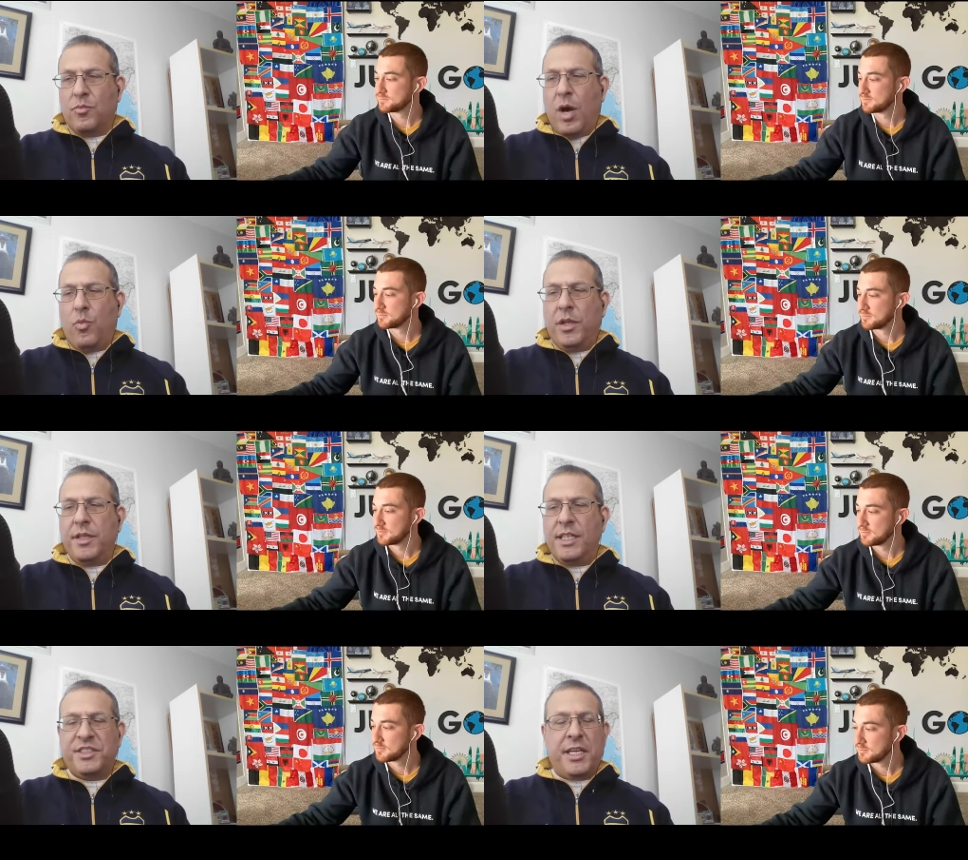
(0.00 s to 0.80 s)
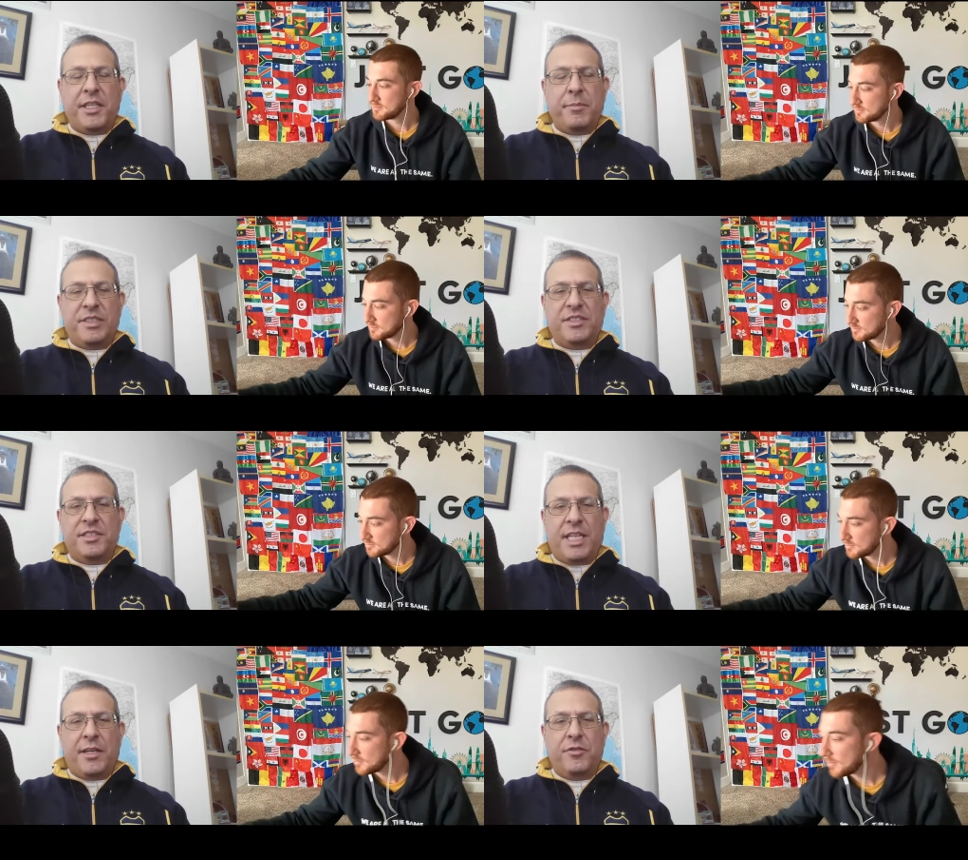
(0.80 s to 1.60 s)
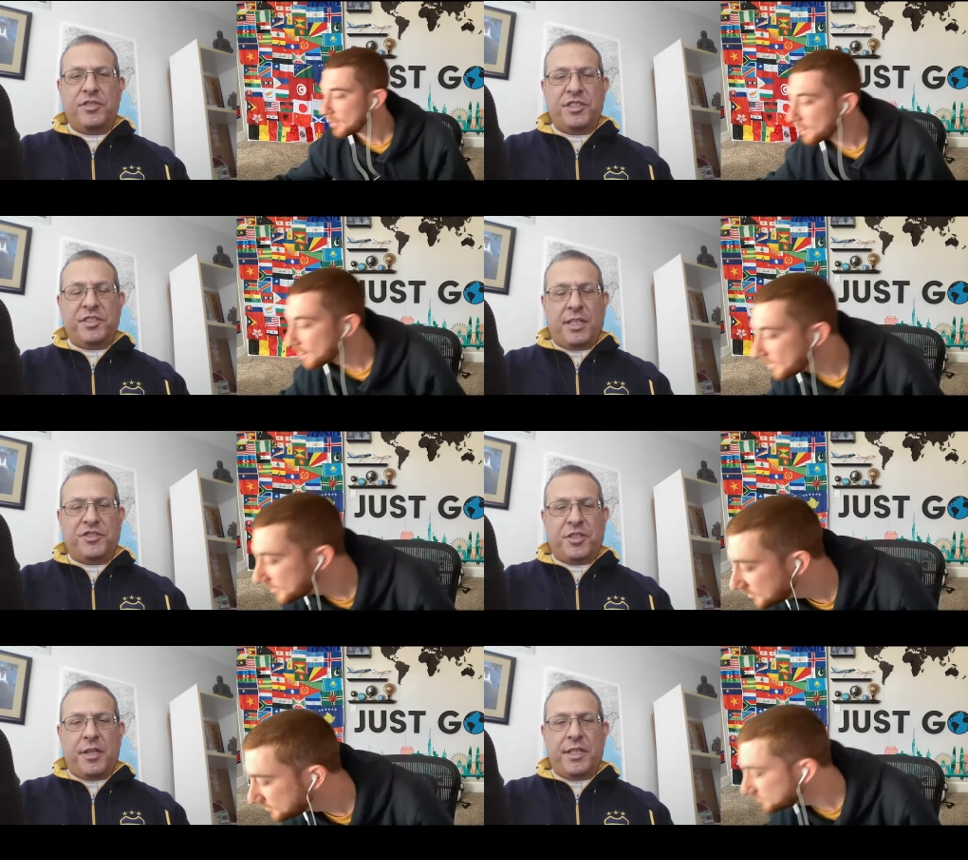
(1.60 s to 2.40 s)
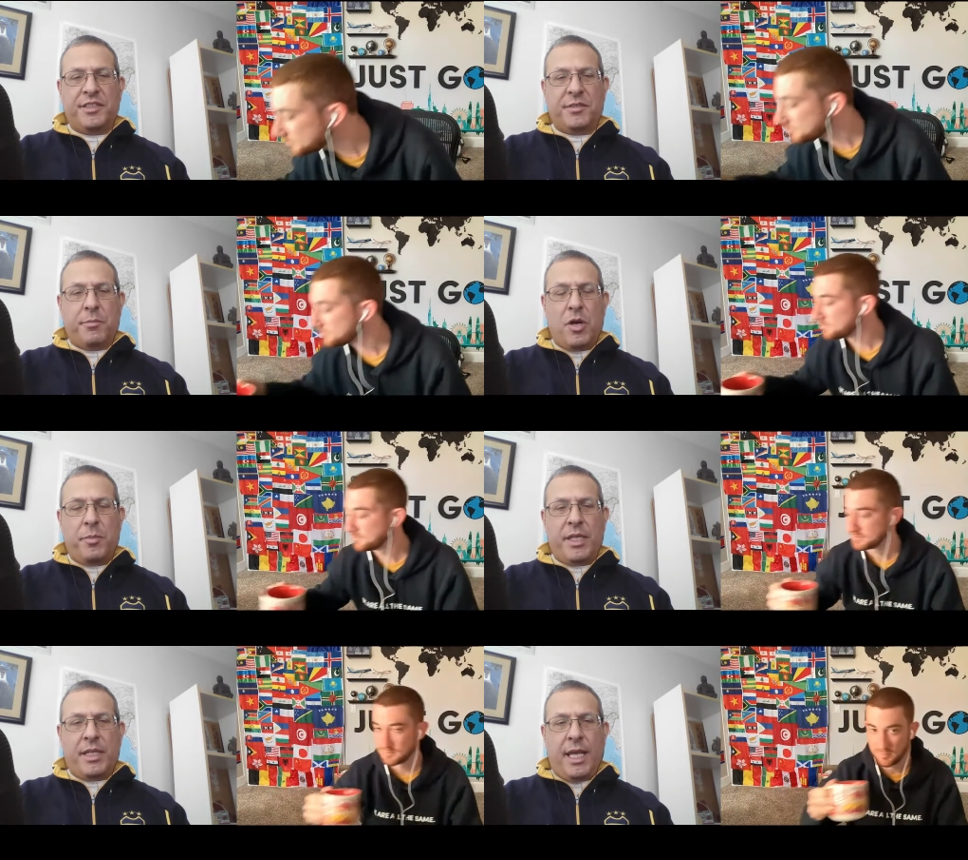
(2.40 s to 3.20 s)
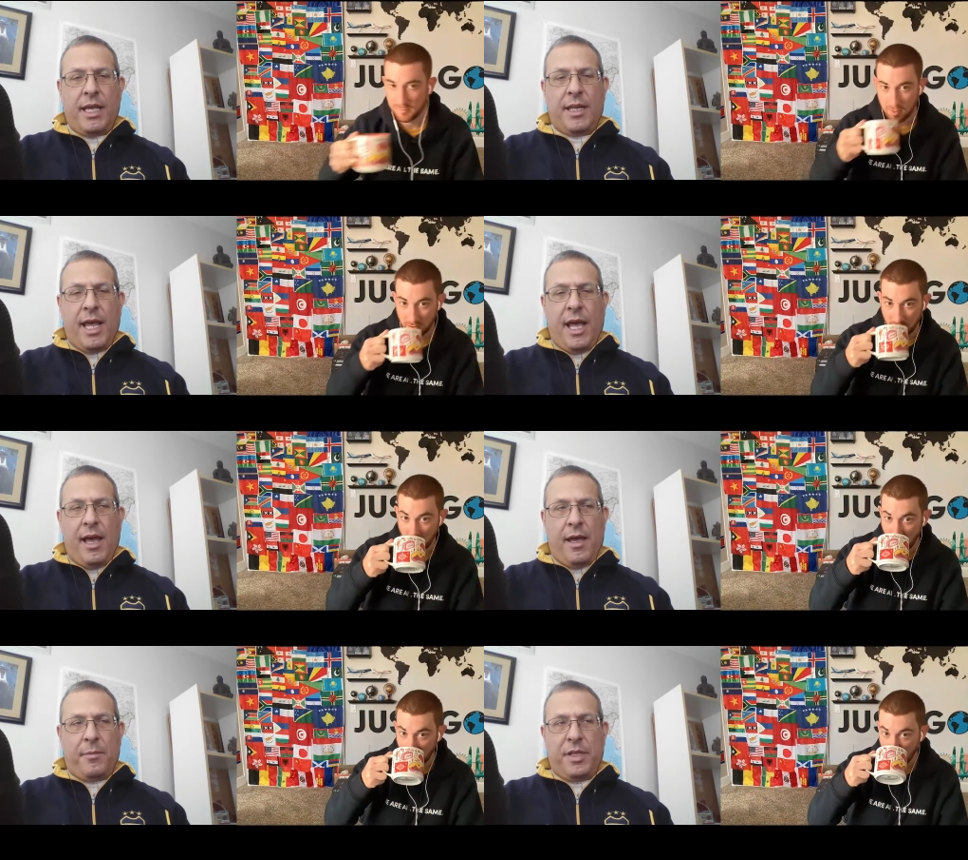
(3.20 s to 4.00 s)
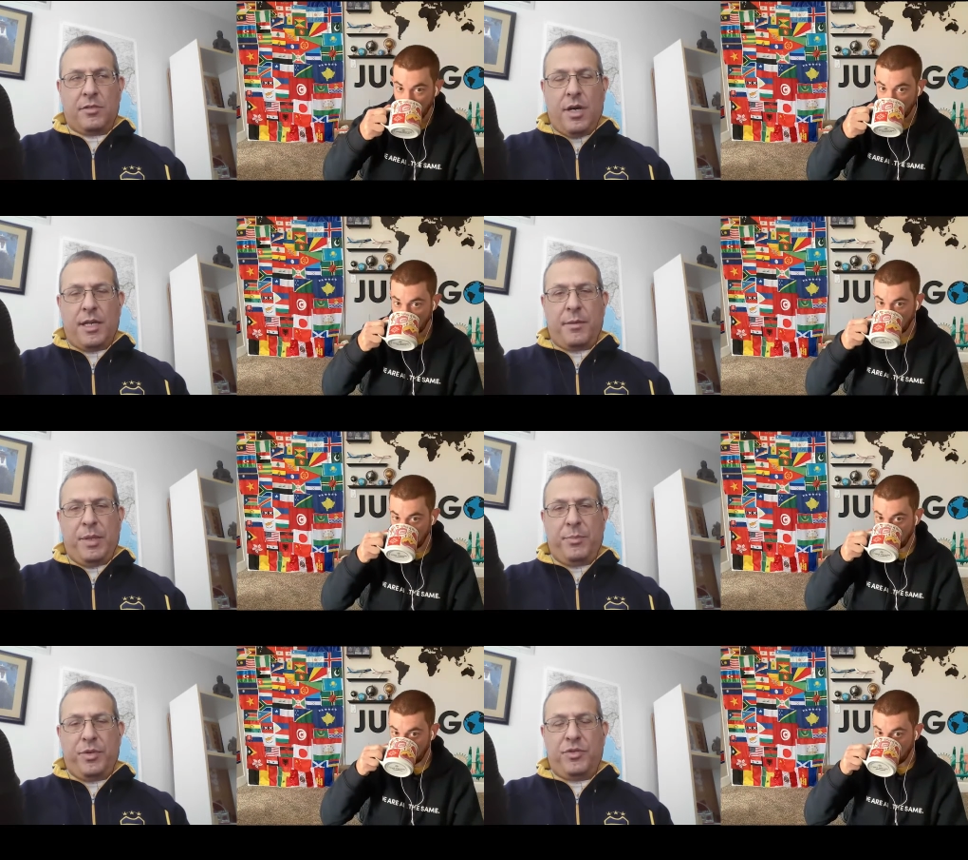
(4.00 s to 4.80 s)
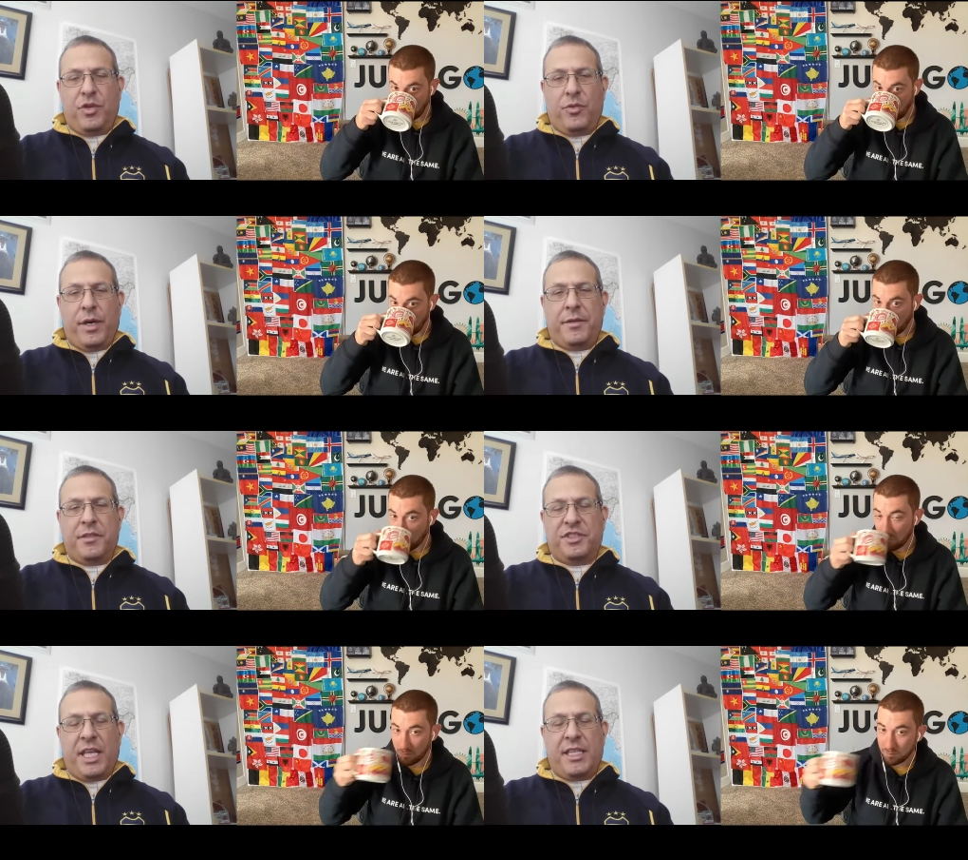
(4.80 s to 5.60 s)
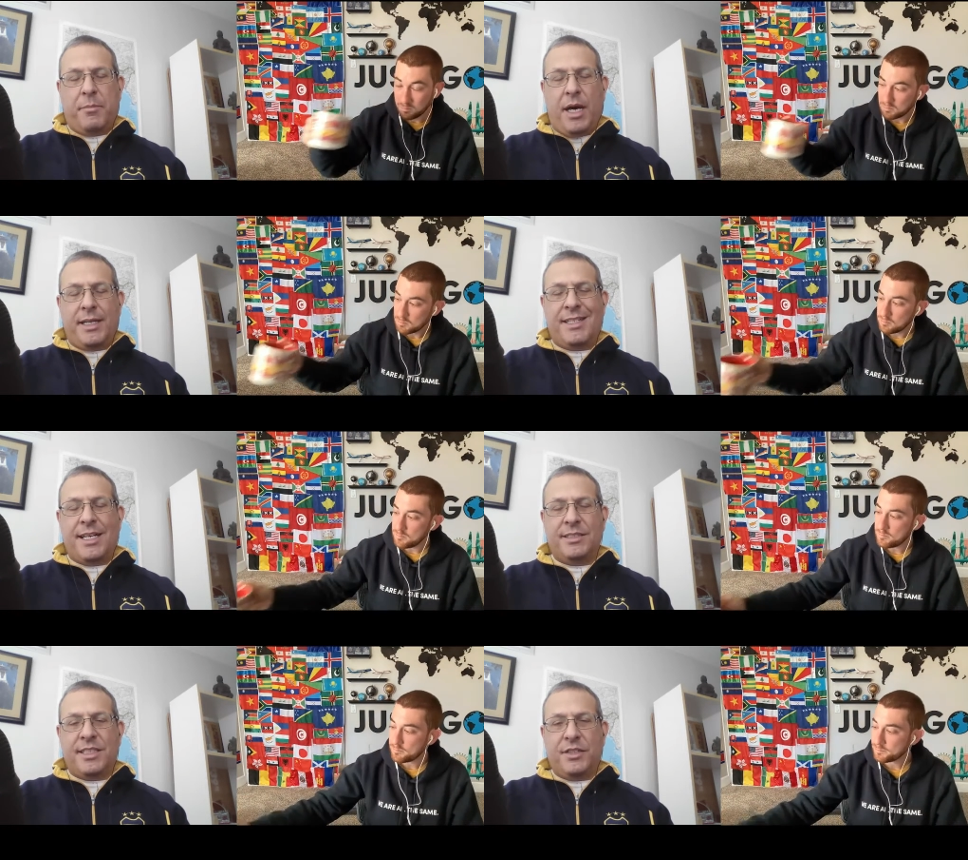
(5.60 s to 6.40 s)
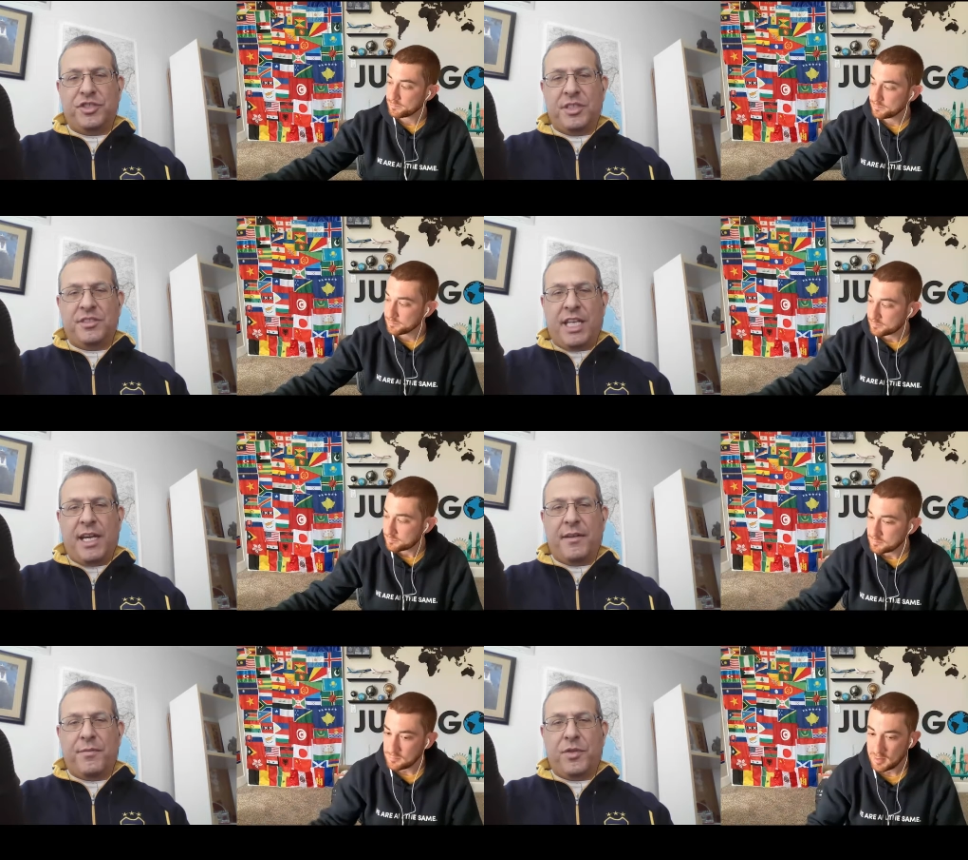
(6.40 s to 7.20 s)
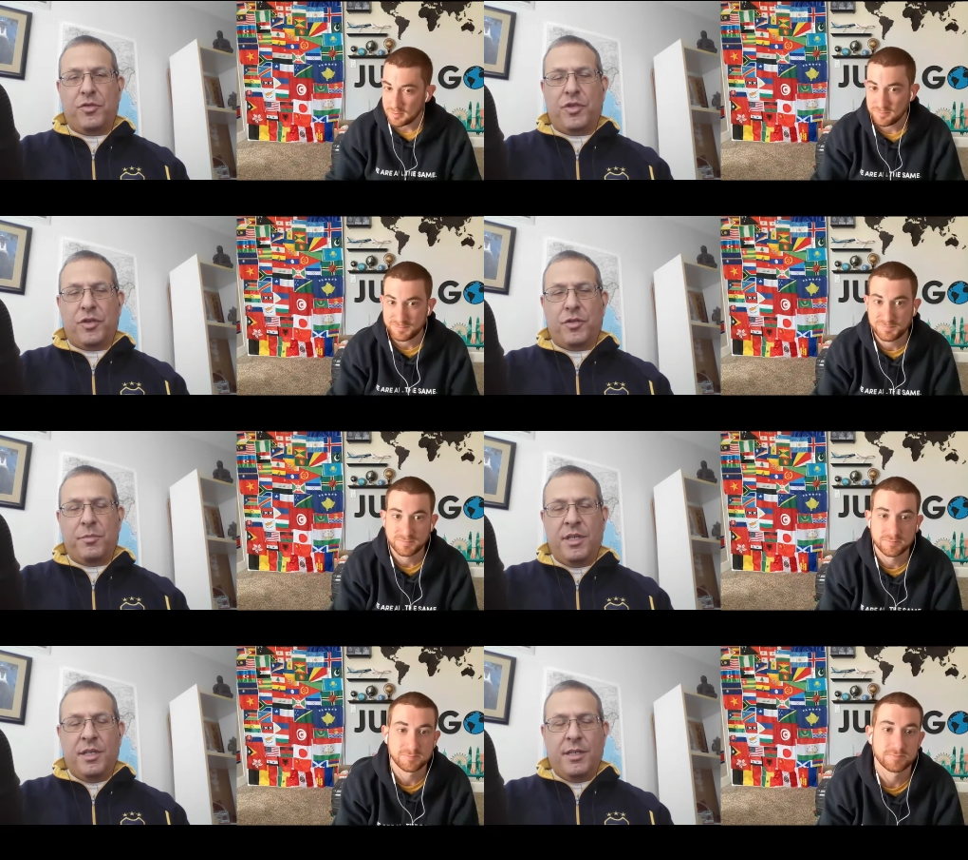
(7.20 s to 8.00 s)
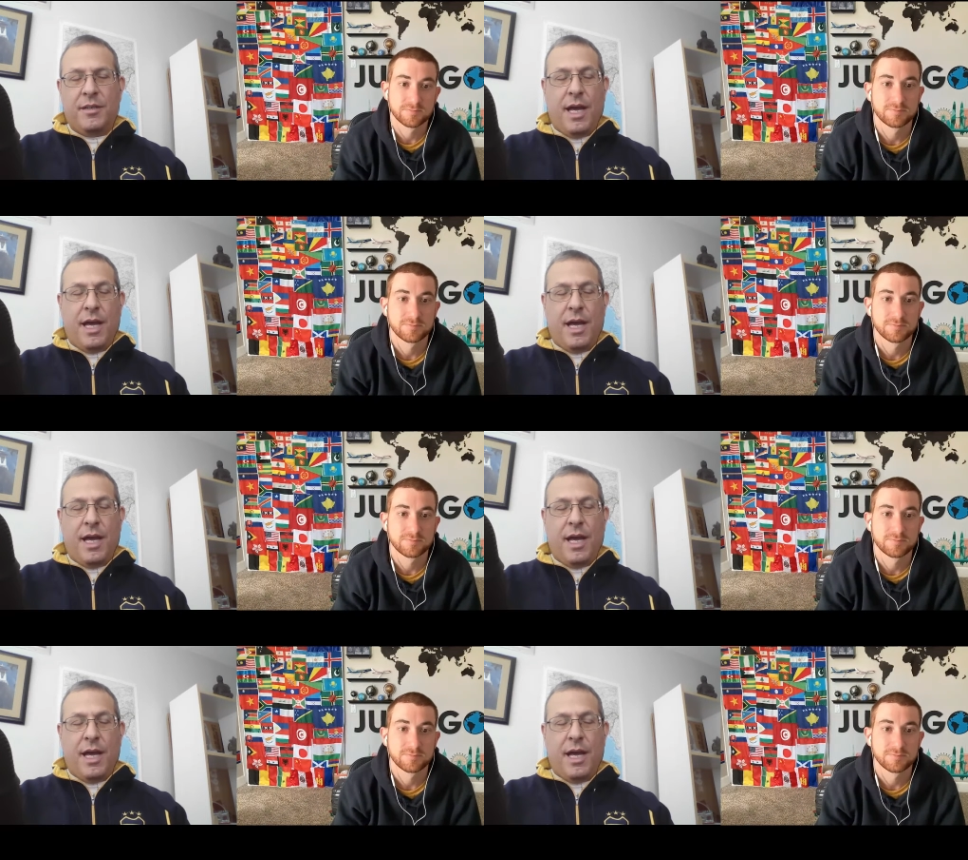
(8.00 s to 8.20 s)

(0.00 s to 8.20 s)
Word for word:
Speaker 1: But one last thing on the business side, you just touched on this a moment. And I, I mean, a lot of people don't understand the monetization side of YouTube.